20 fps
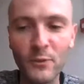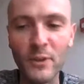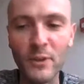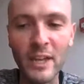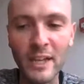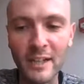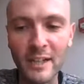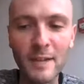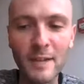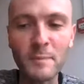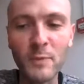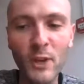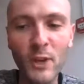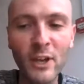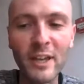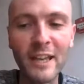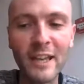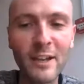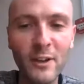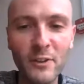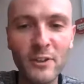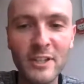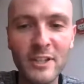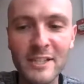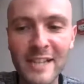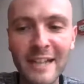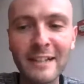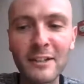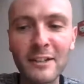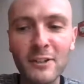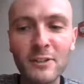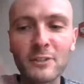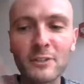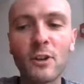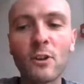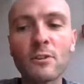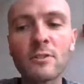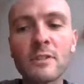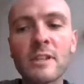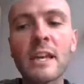come knocking on the technical
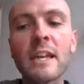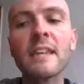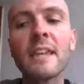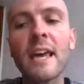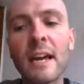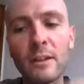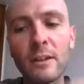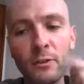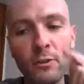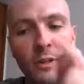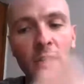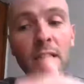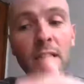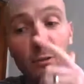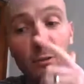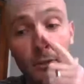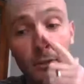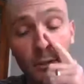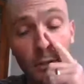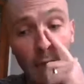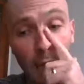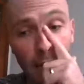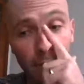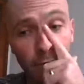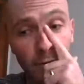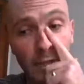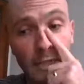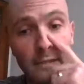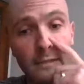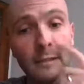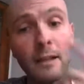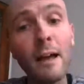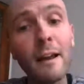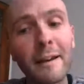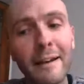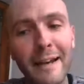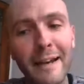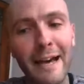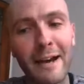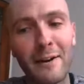door saying, yeah, you need to have this done
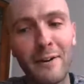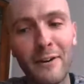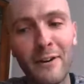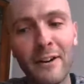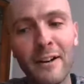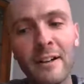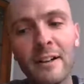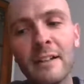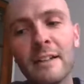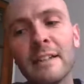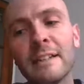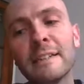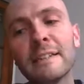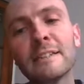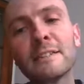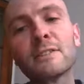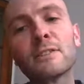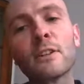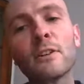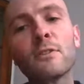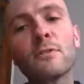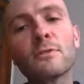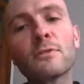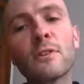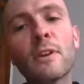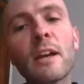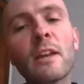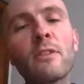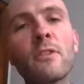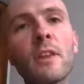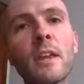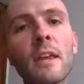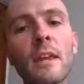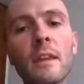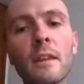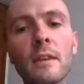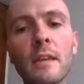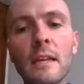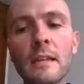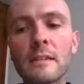now. So I
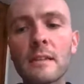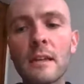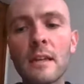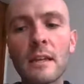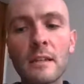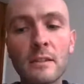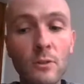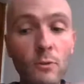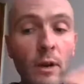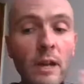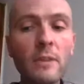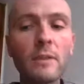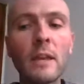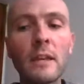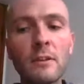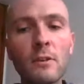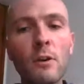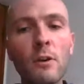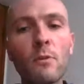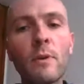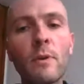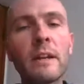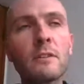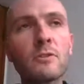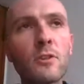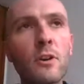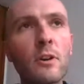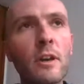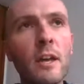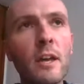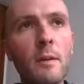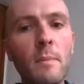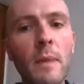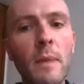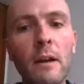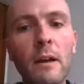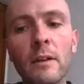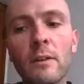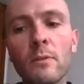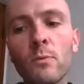think it's great that you're already talking
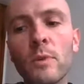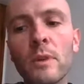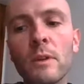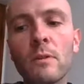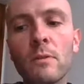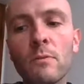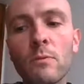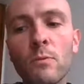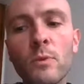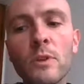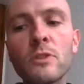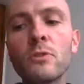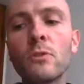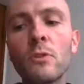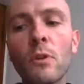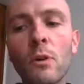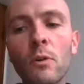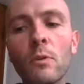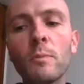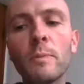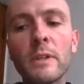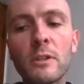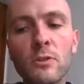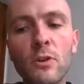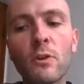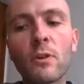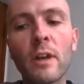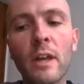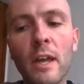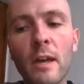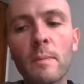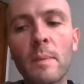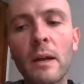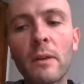about it. We should all be talking about